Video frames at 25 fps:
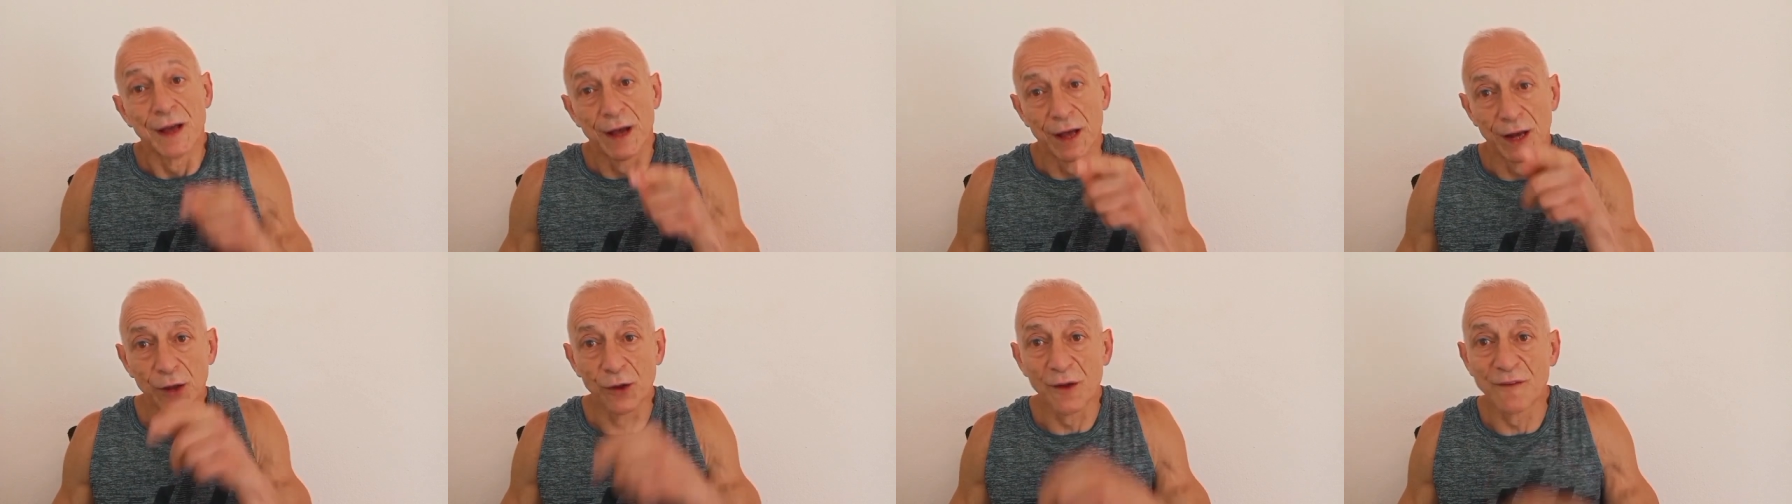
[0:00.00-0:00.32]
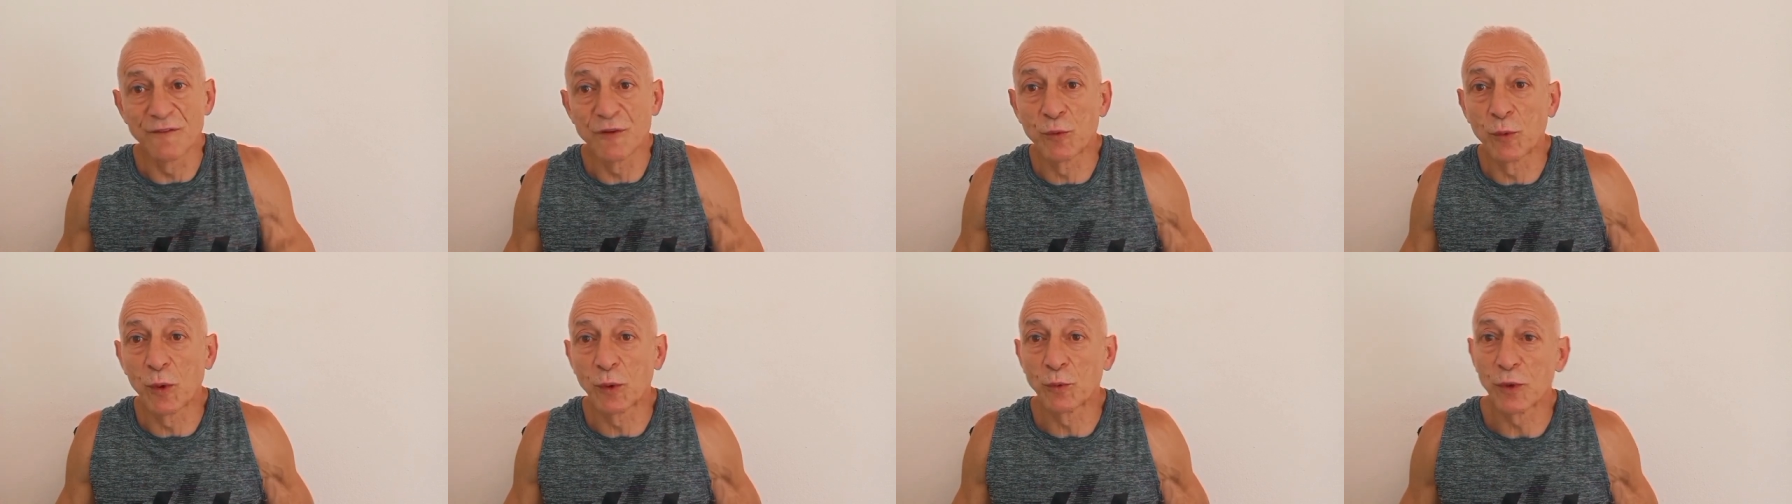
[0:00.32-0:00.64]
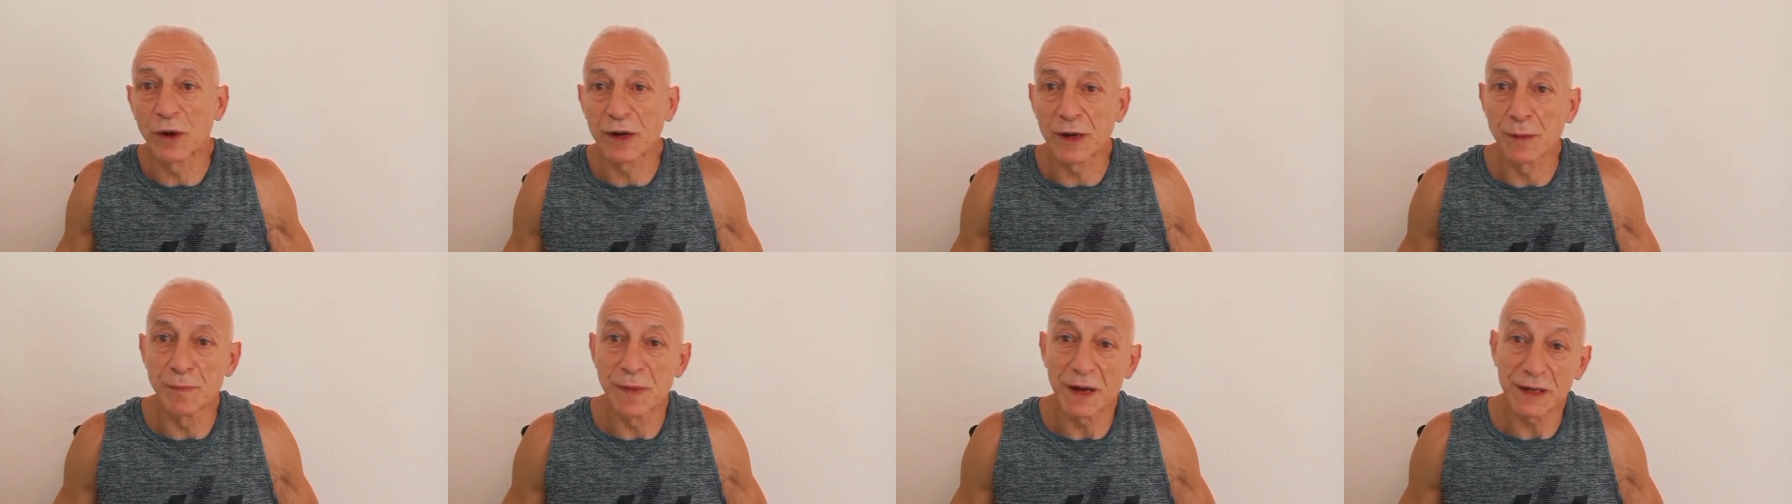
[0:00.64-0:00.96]
Hello
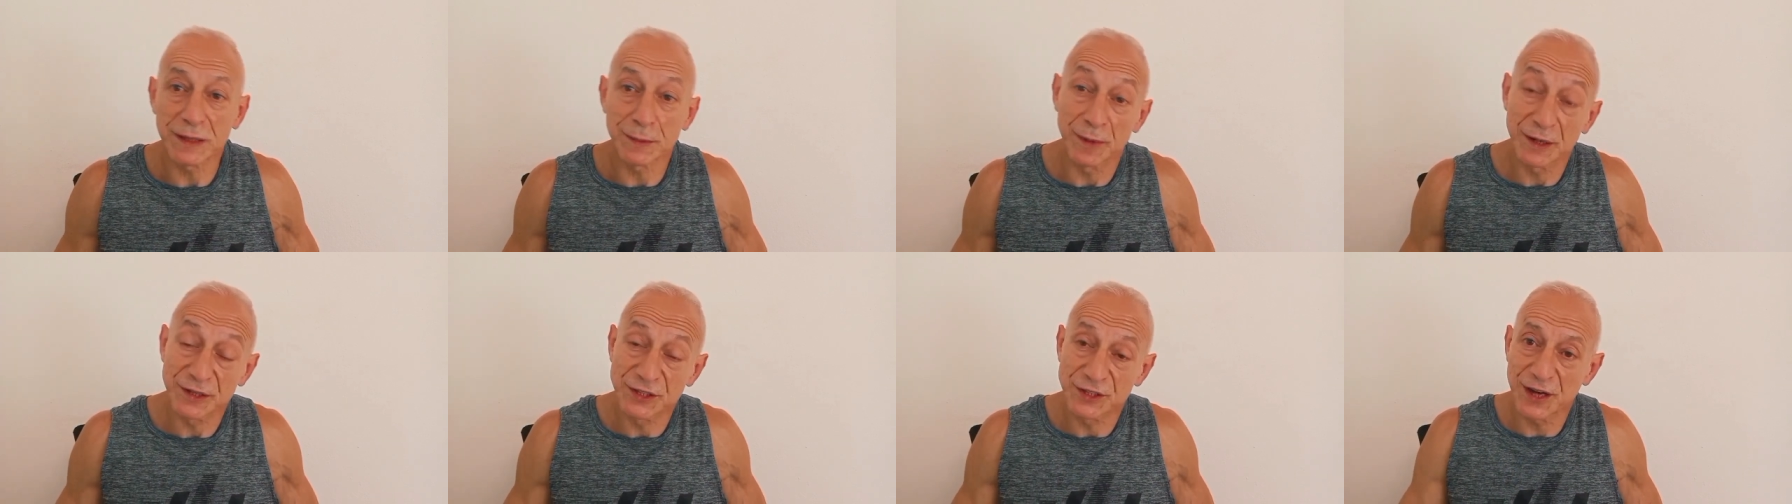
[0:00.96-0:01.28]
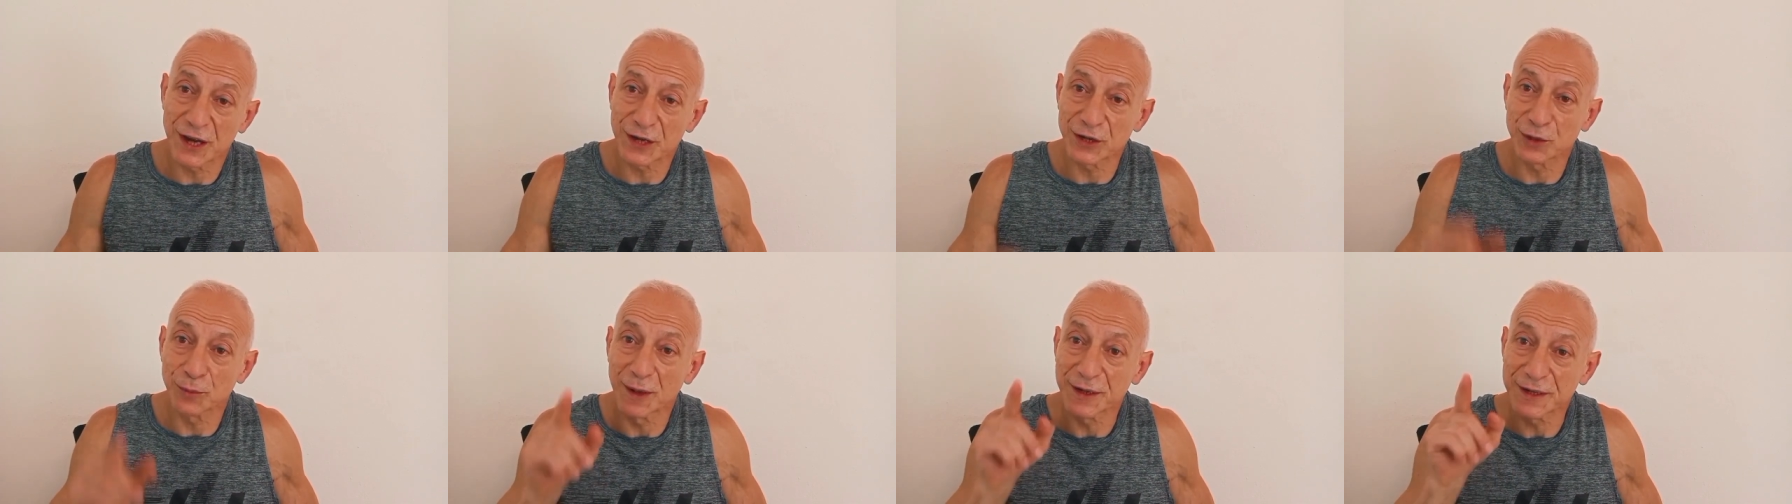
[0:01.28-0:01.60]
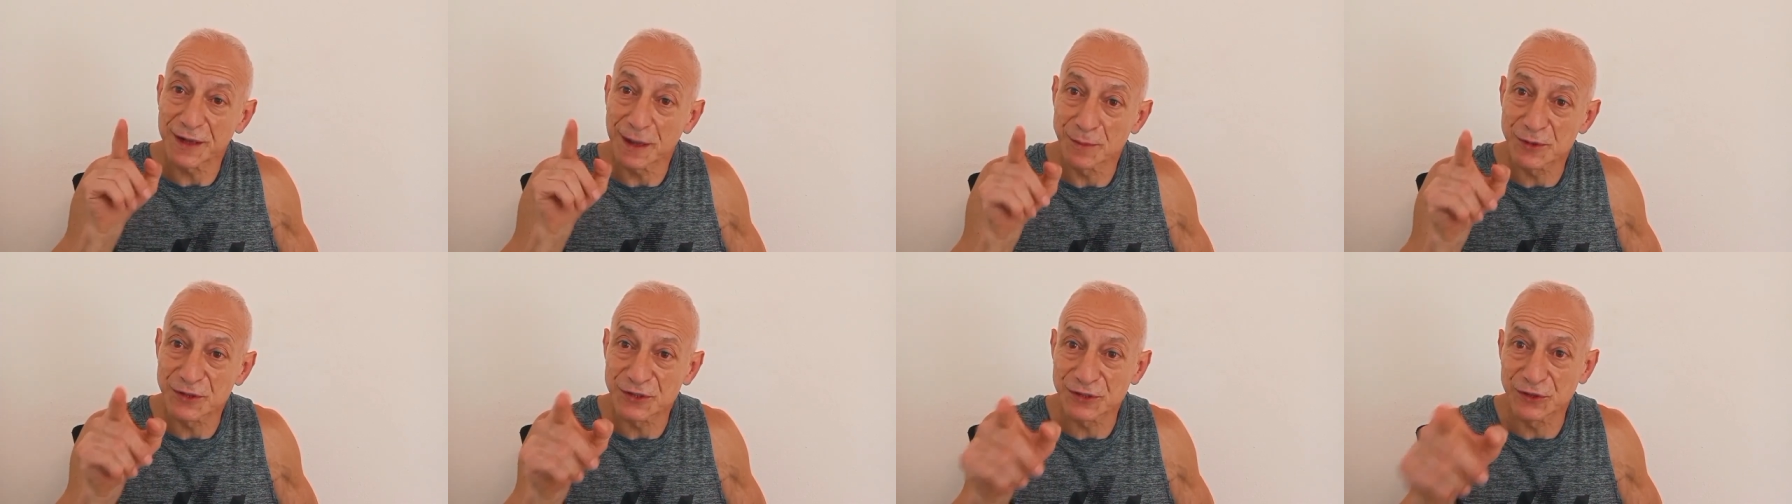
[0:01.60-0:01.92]
everyone, welcome back to my channel. My
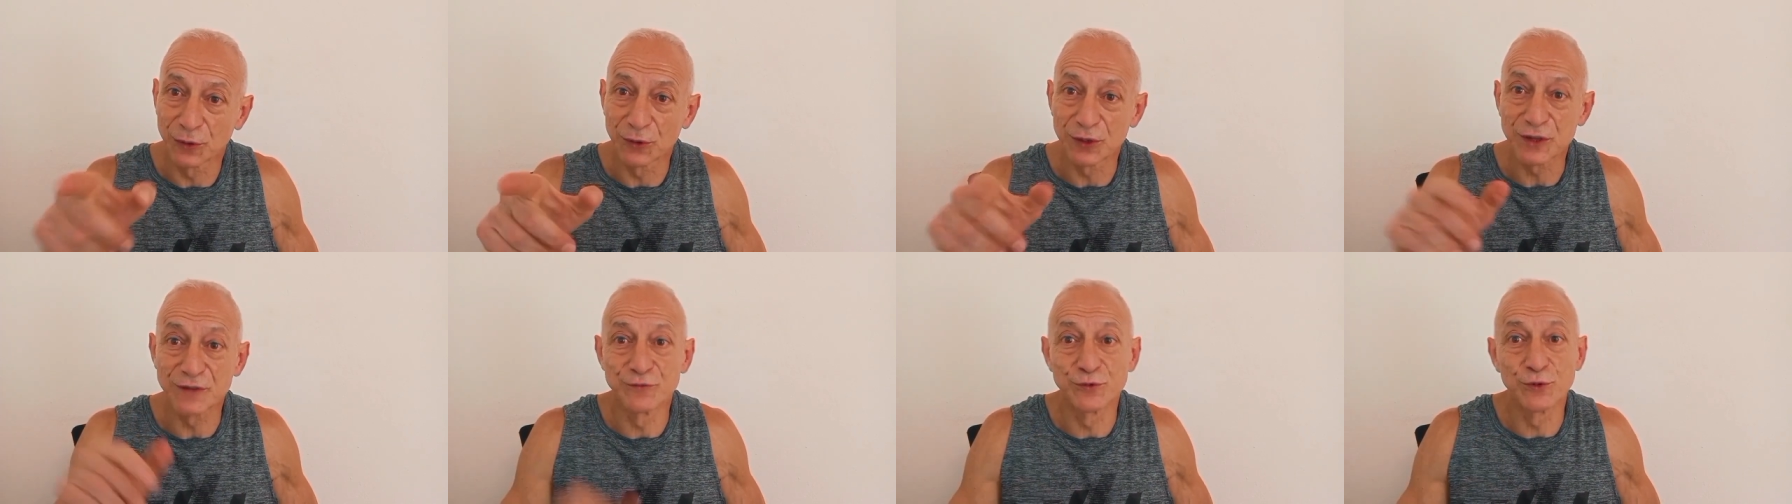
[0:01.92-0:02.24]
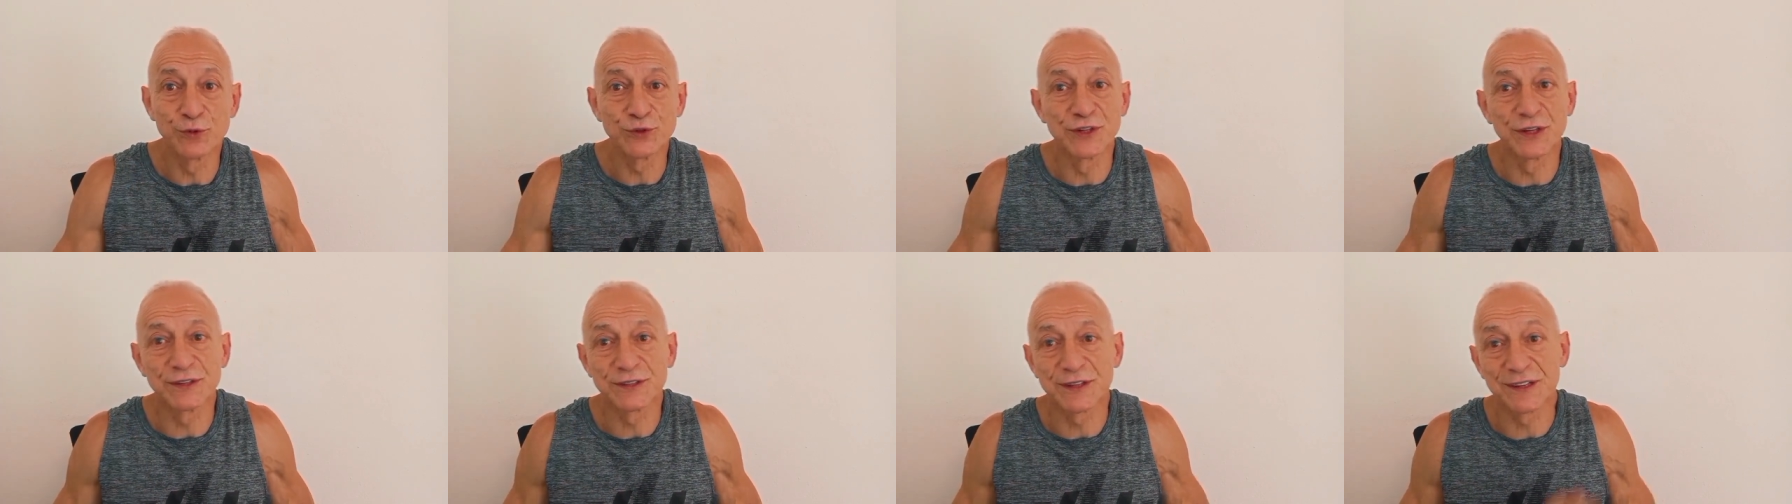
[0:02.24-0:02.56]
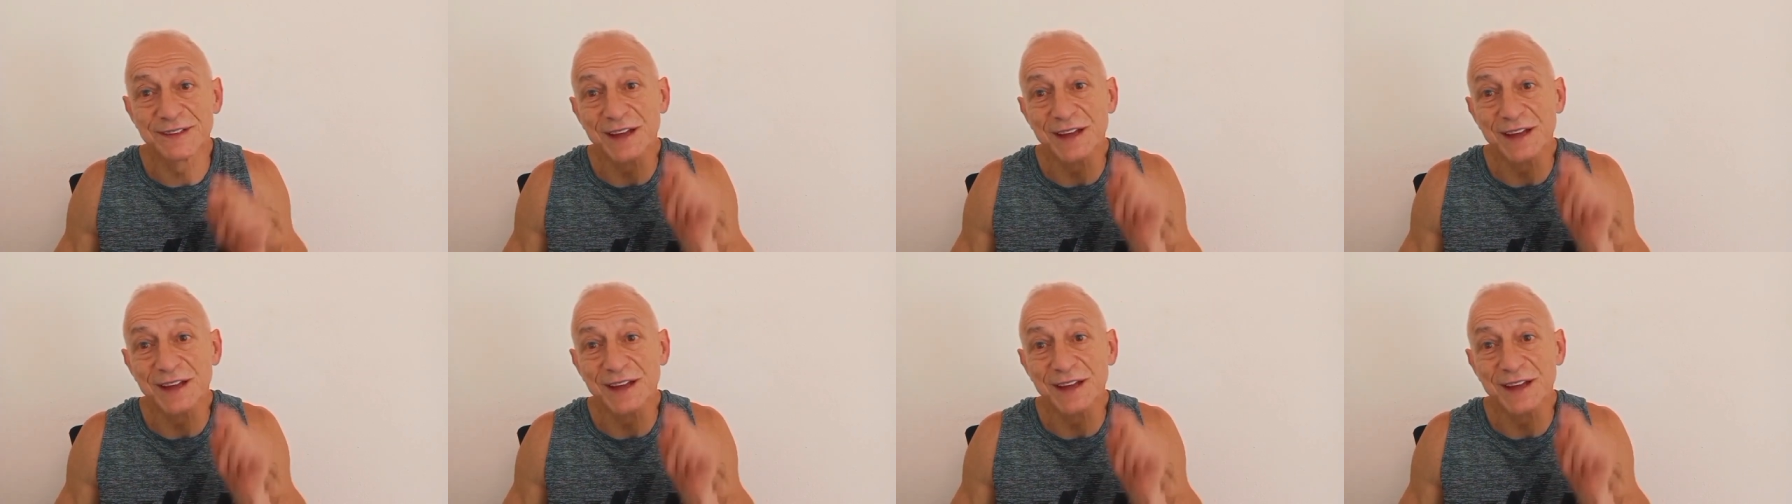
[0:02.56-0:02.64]
name is Tony Ruger.